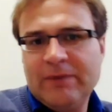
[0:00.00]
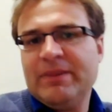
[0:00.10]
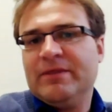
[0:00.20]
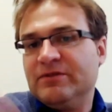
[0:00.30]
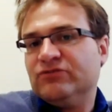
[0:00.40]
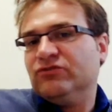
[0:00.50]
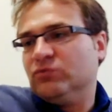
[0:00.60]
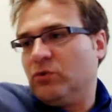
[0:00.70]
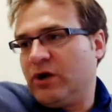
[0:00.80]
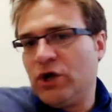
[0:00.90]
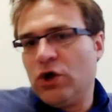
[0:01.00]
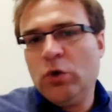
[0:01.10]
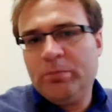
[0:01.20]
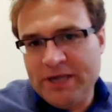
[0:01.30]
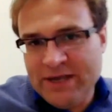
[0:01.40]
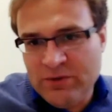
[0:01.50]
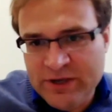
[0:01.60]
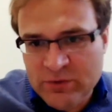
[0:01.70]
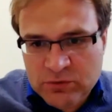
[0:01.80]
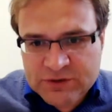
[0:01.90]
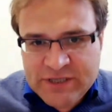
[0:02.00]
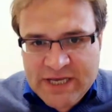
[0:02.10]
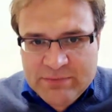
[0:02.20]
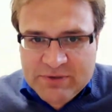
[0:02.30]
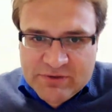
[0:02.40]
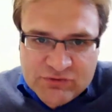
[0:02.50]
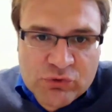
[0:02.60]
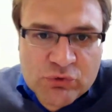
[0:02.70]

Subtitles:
And then this is where I hope it will take me.